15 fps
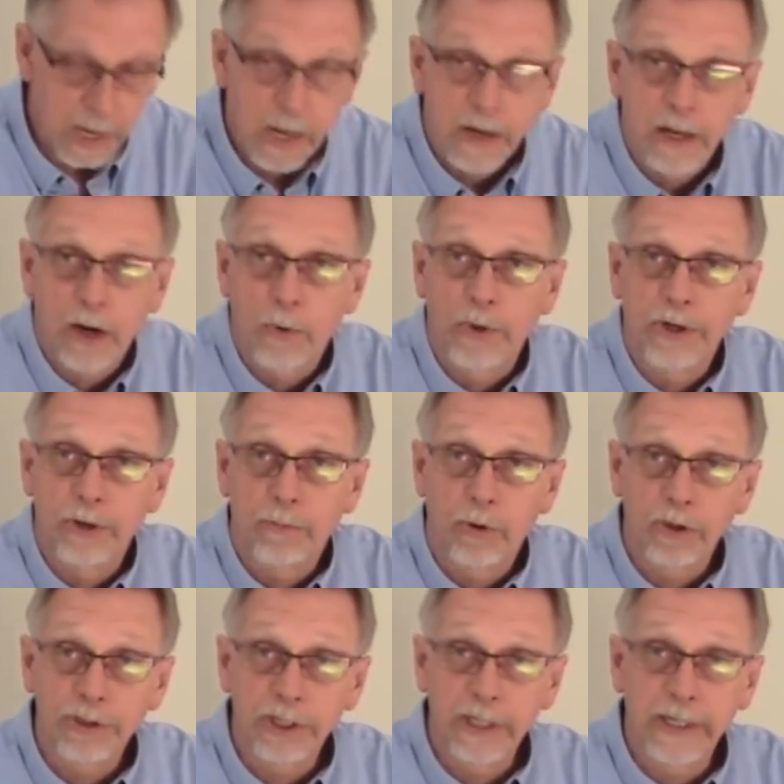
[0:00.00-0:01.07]
Now when you're
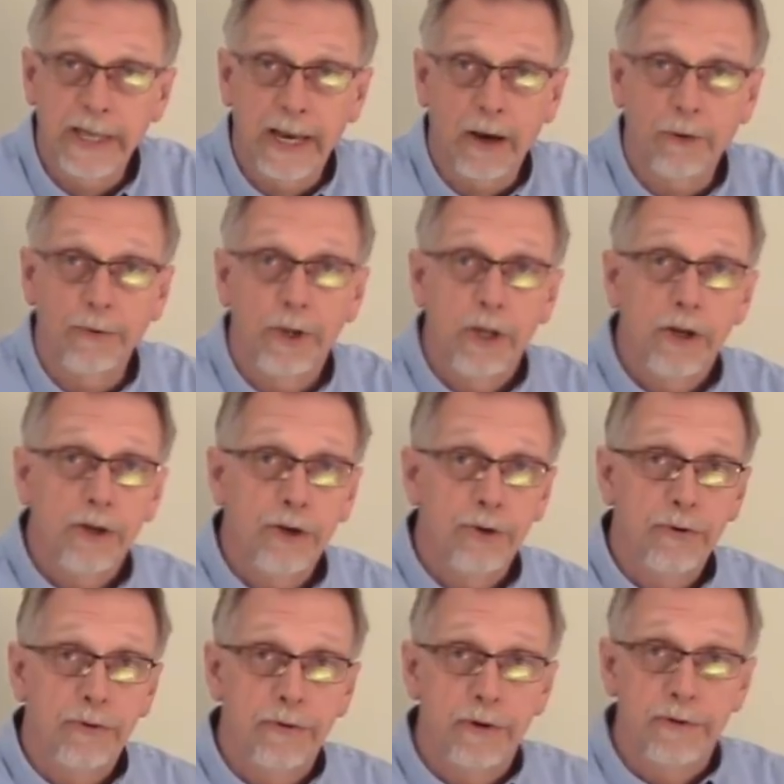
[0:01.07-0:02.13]
pushing down,
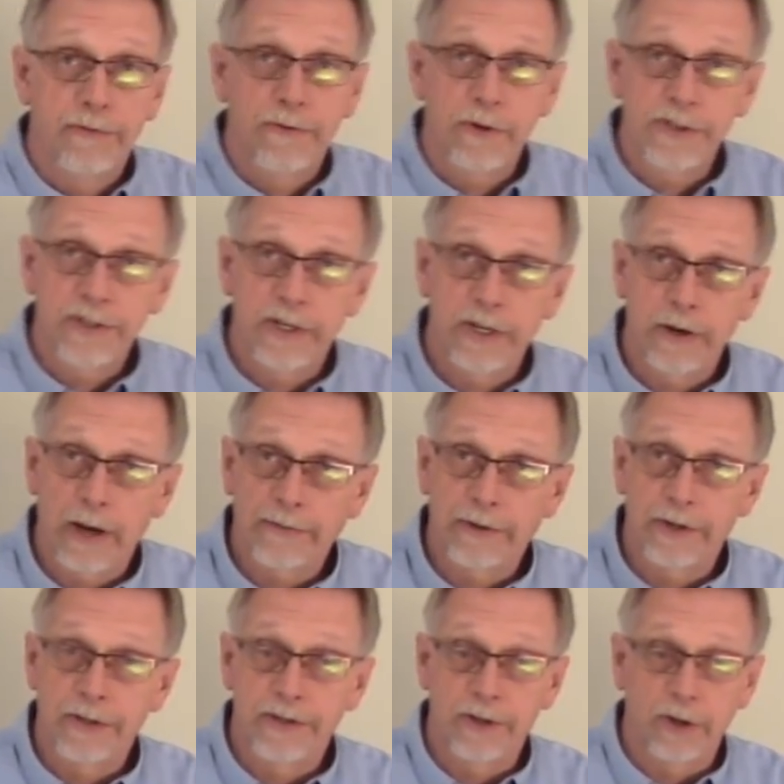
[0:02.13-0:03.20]
the first thing you have to
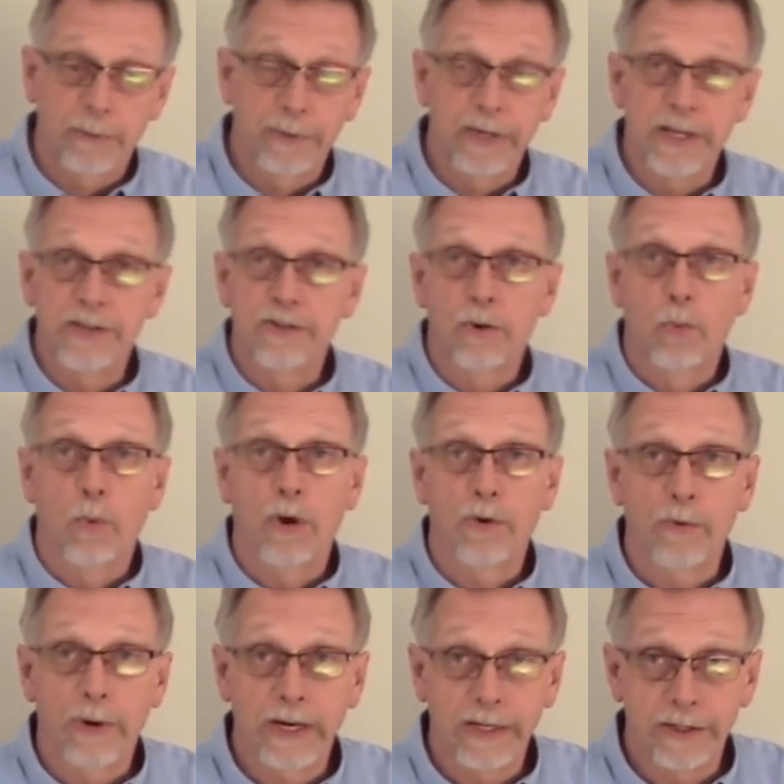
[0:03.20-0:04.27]
determine is what
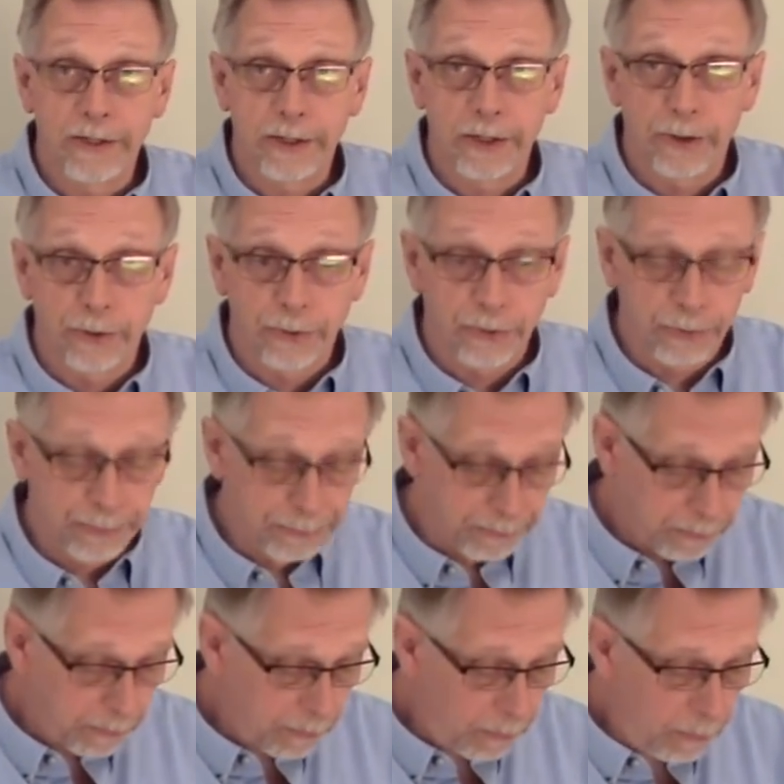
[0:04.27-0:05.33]
rate do you use.
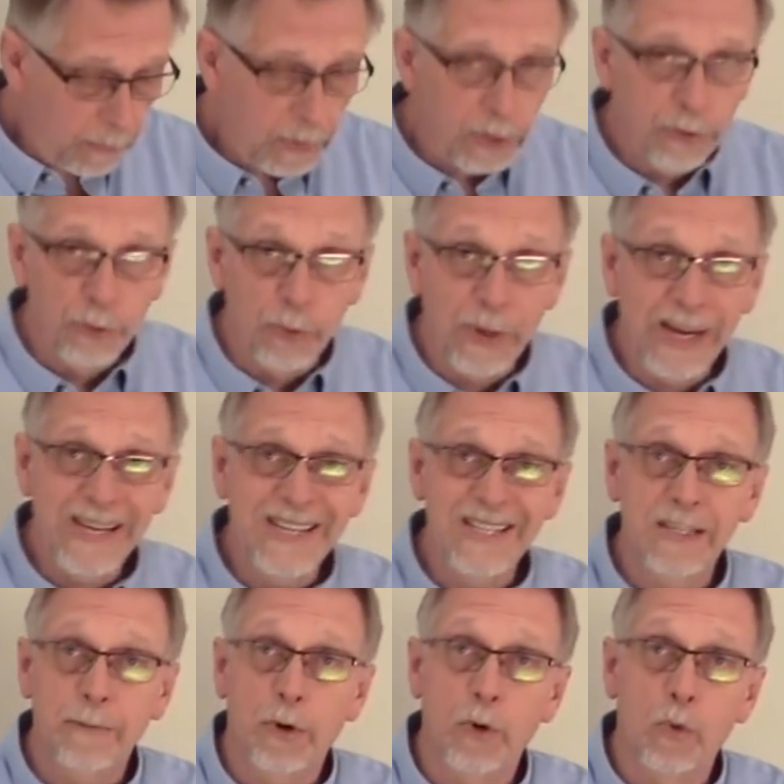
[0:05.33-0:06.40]
The rate is
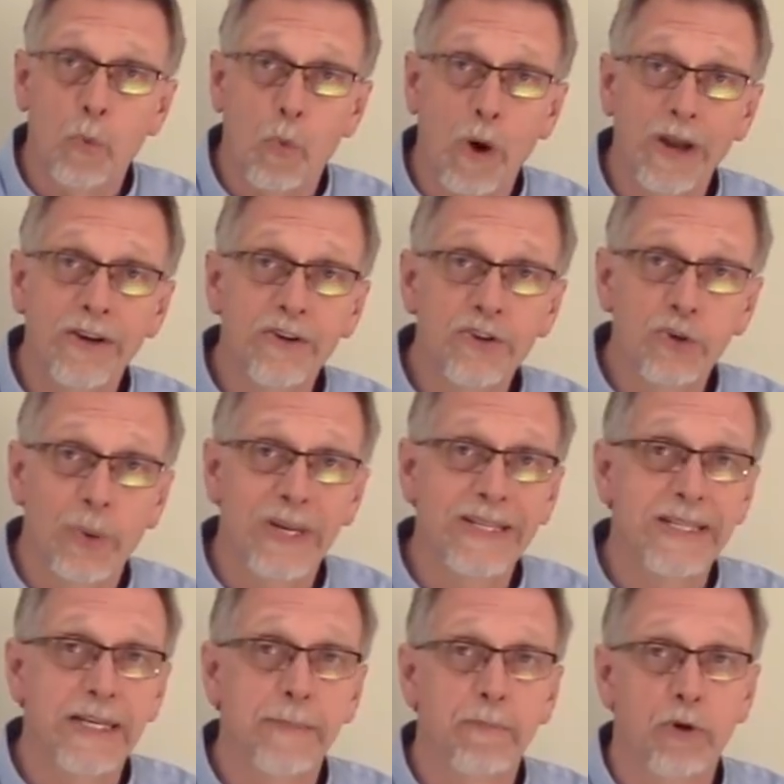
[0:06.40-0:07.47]
about
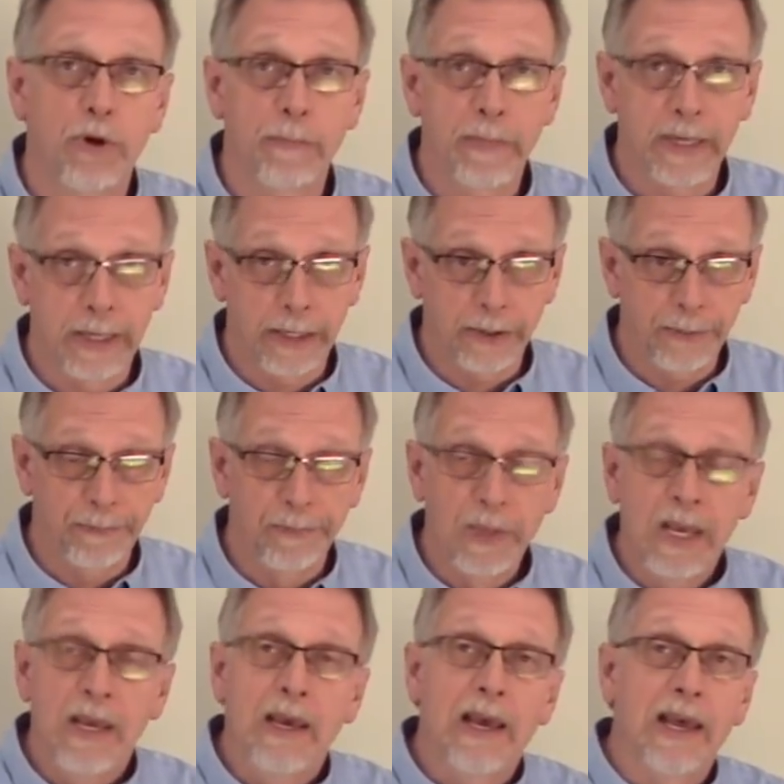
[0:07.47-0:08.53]
120 per minute.
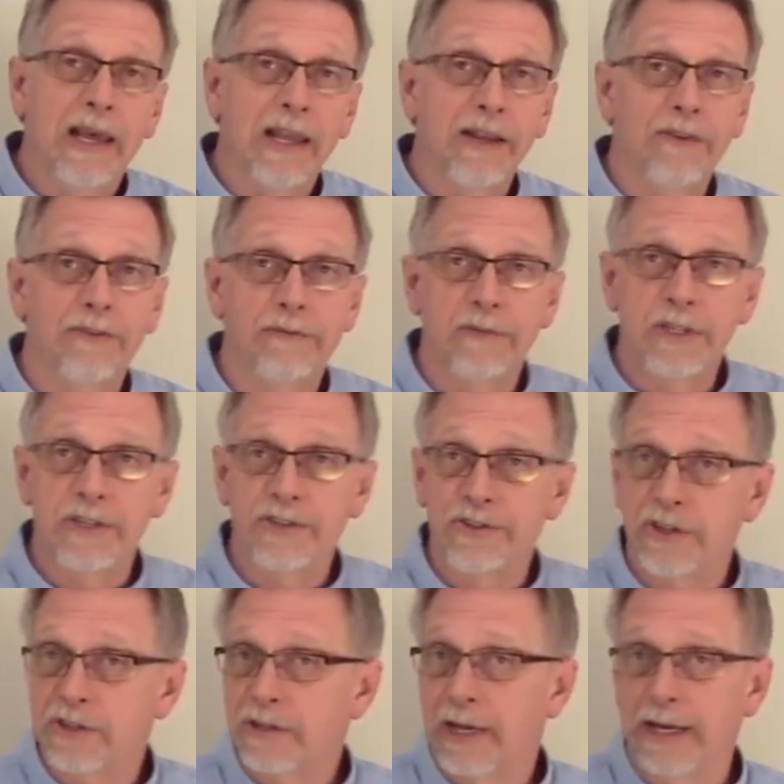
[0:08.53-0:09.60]
And this is
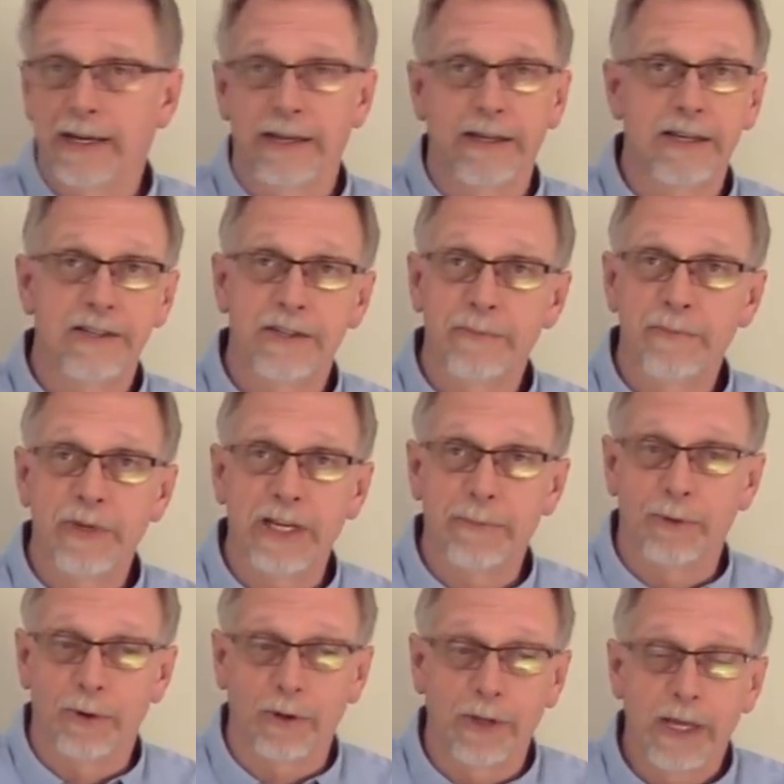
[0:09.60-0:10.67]
just like it is in
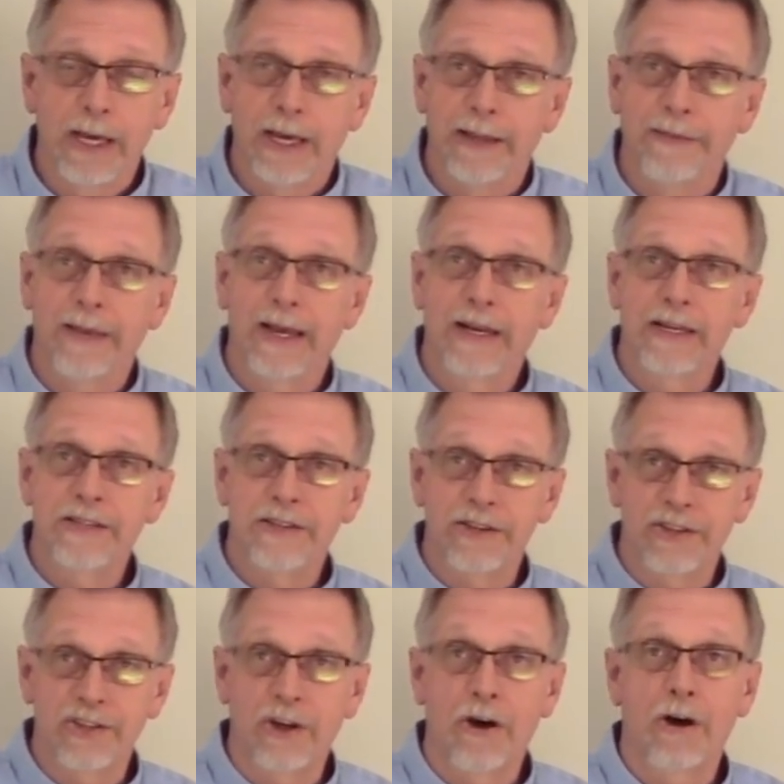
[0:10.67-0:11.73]
people, and that is the
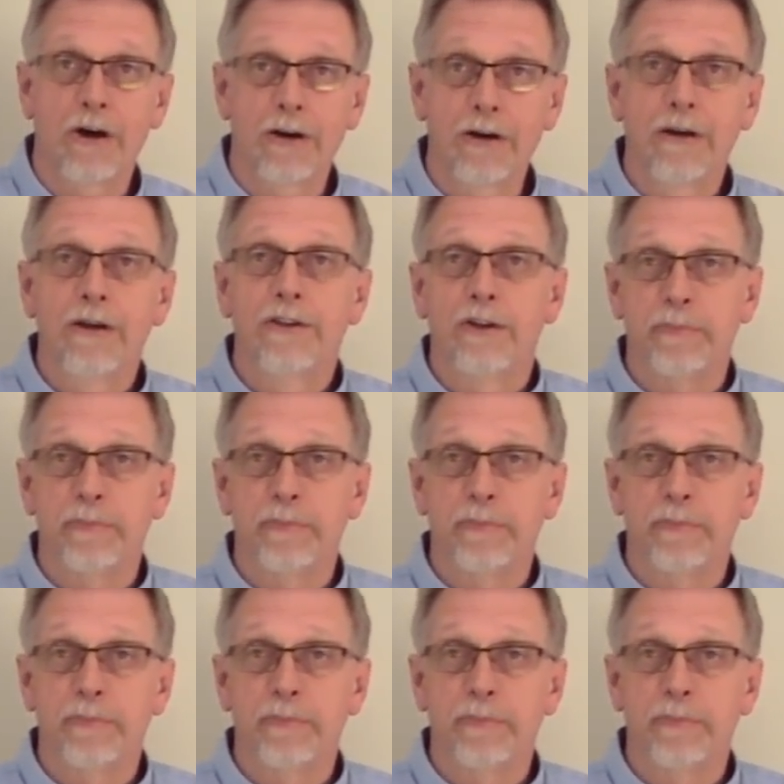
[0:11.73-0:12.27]
song the